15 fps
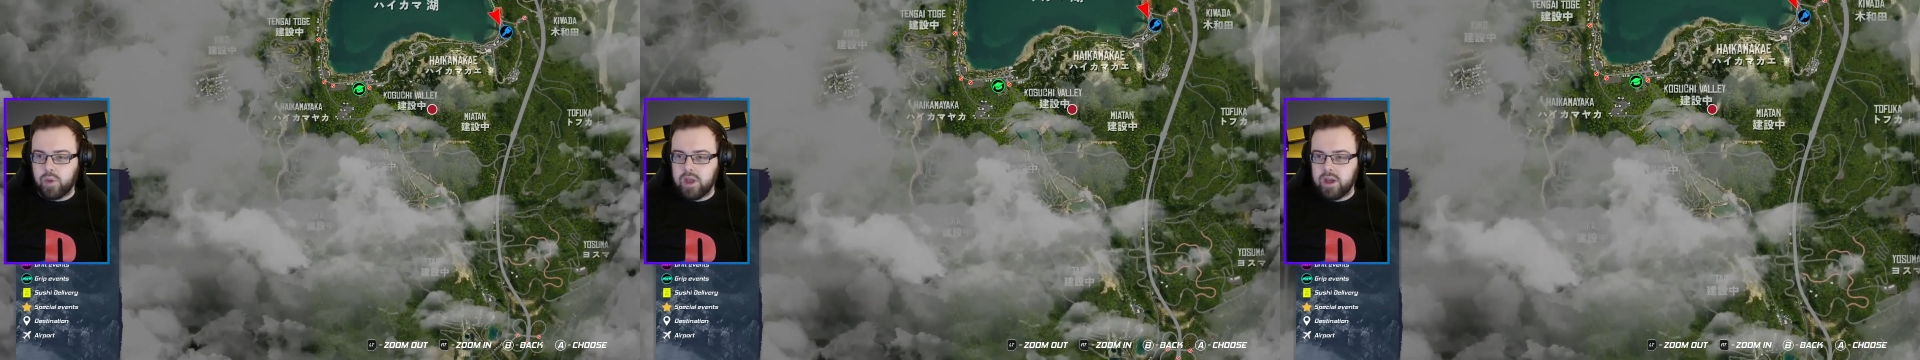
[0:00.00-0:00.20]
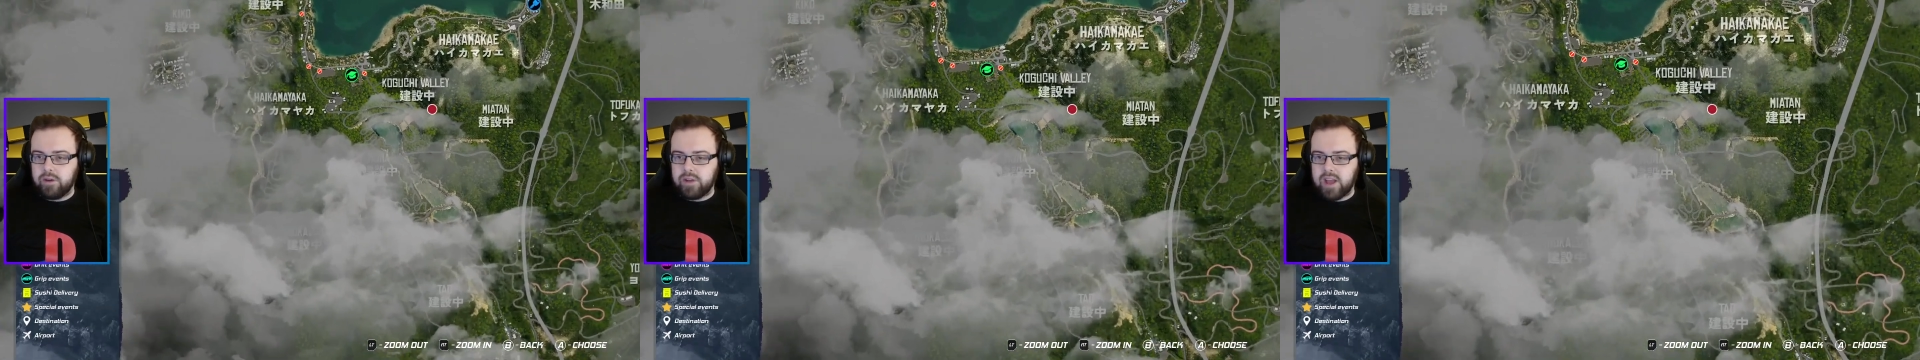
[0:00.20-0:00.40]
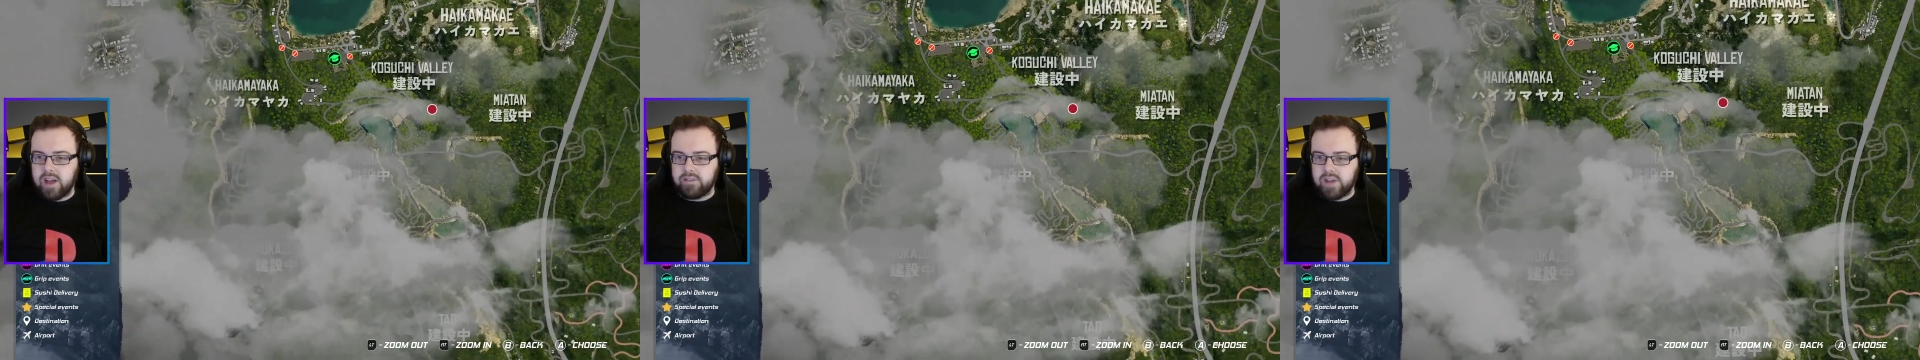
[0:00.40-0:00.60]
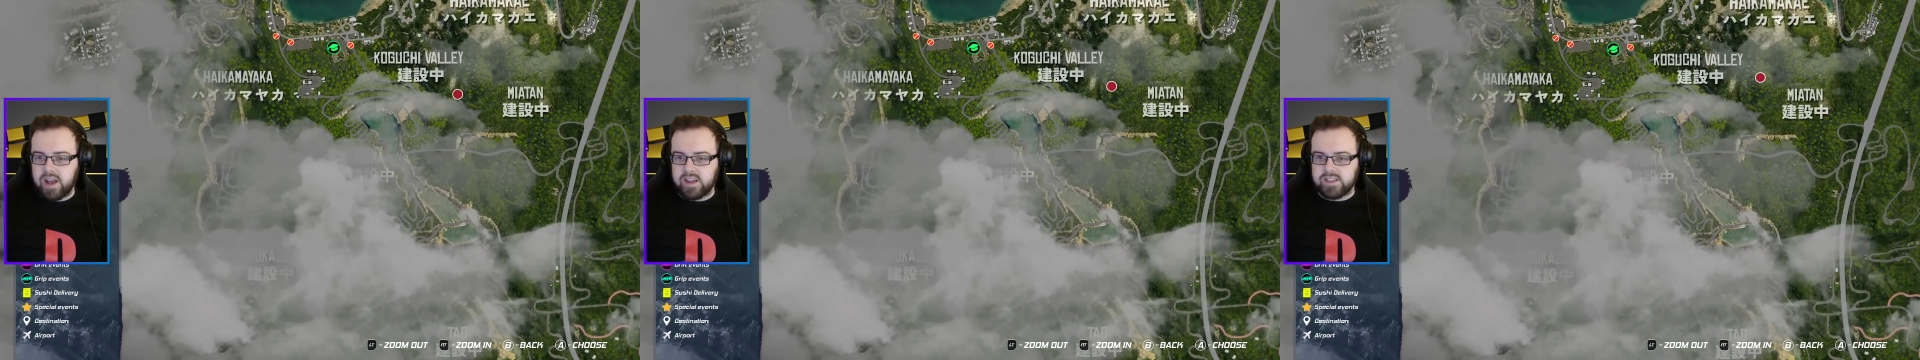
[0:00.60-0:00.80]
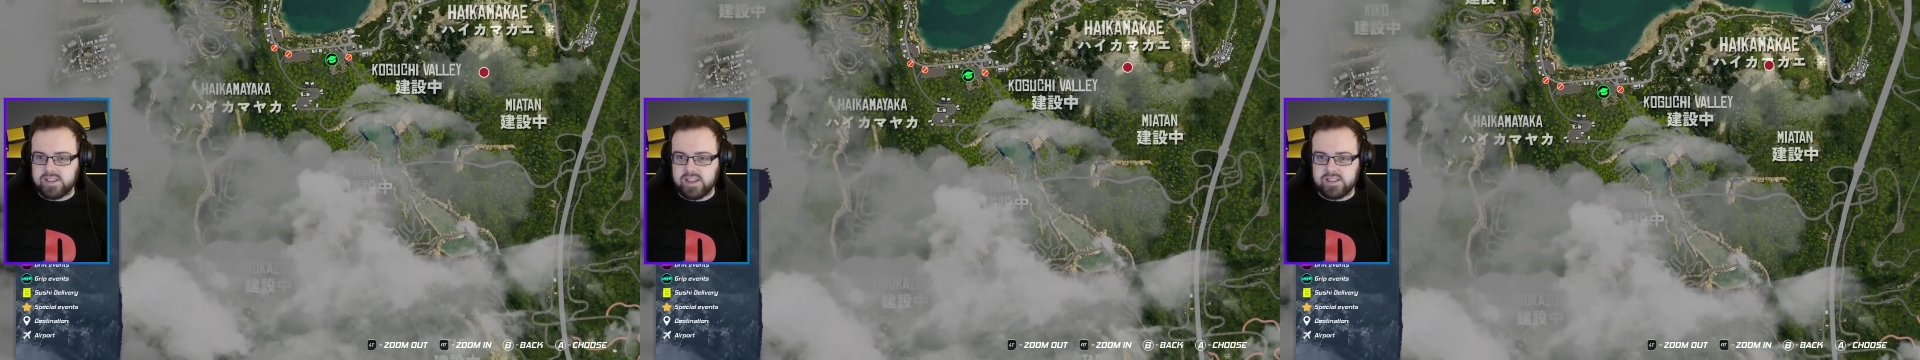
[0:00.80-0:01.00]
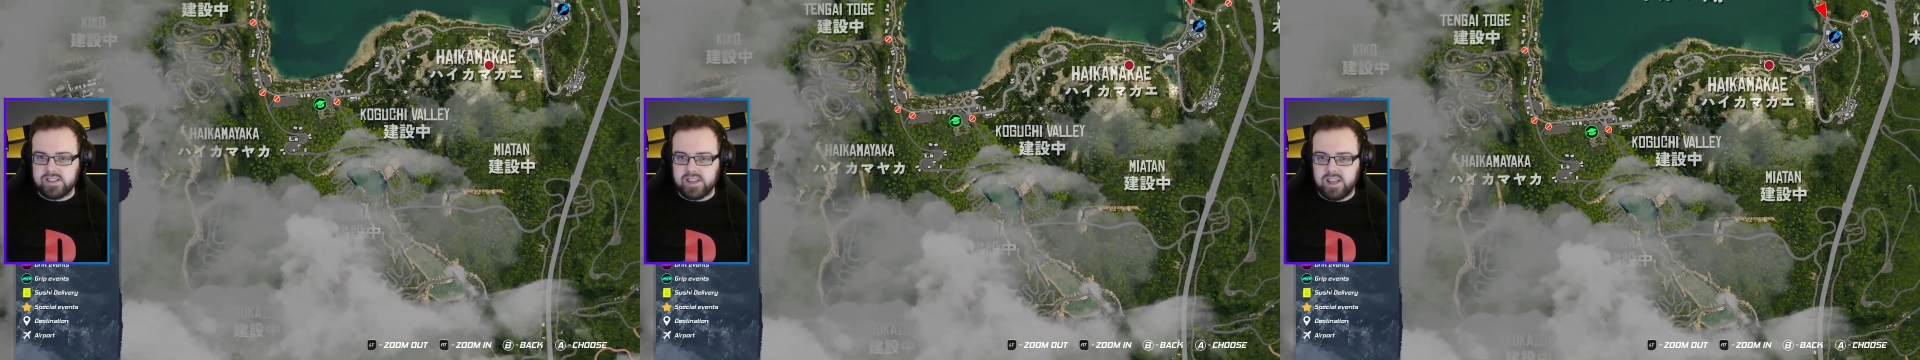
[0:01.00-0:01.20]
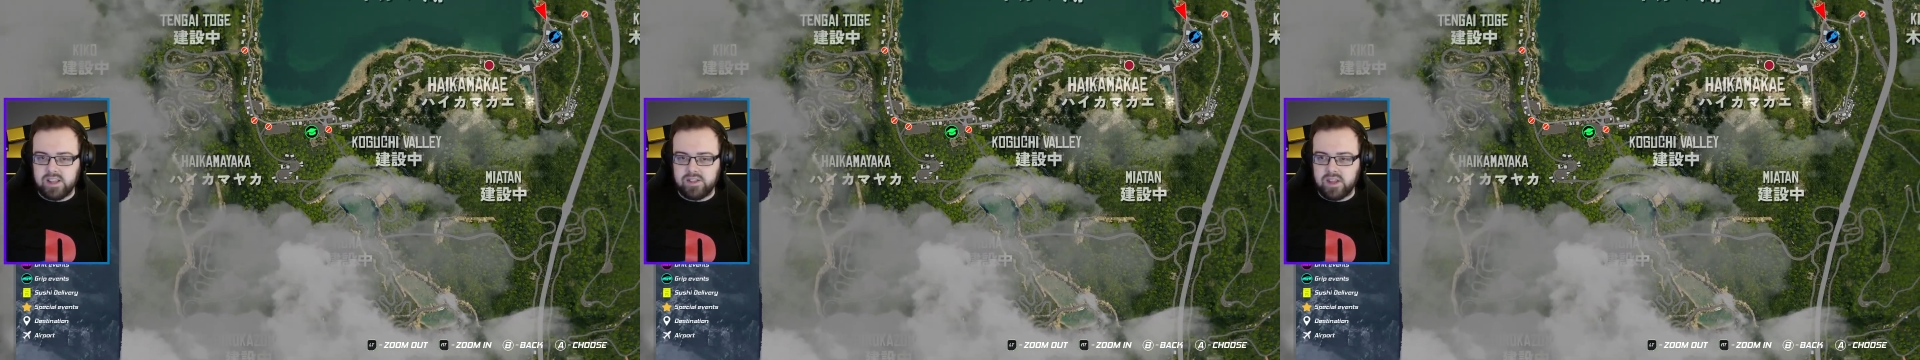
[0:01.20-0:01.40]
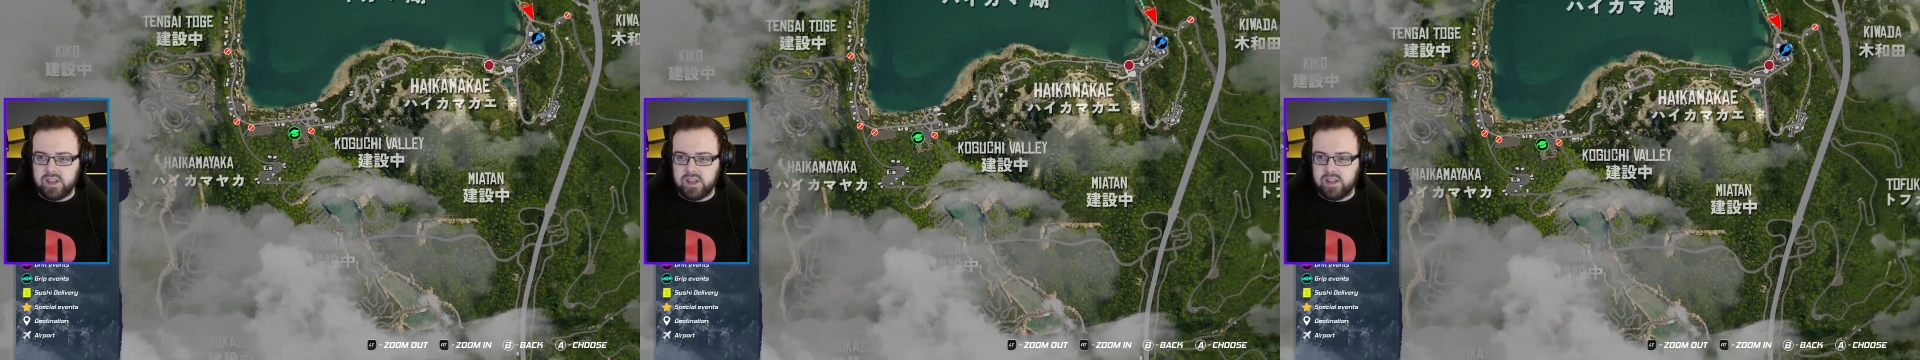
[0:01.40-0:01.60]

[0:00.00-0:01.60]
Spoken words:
We only have access in